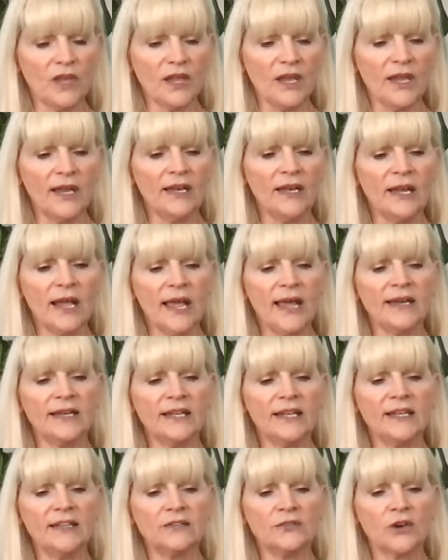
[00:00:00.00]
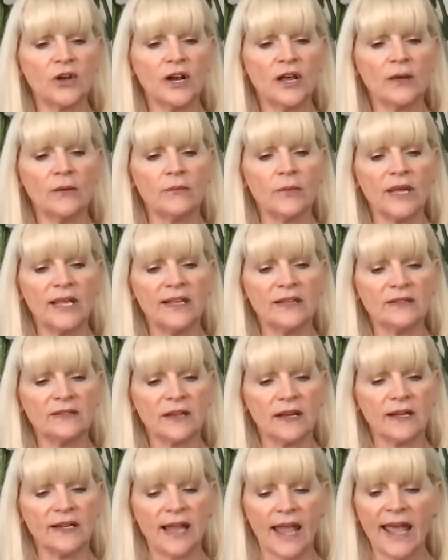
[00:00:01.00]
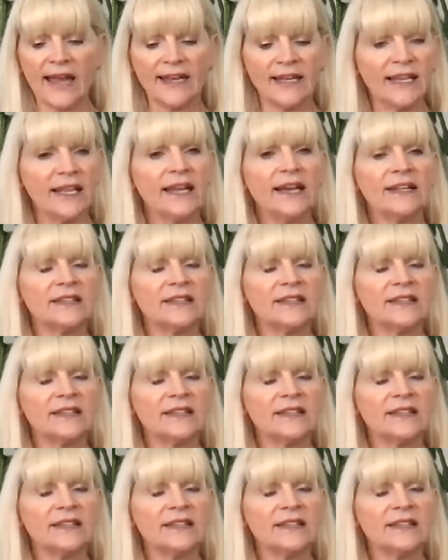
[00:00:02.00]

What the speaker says: And he's and again,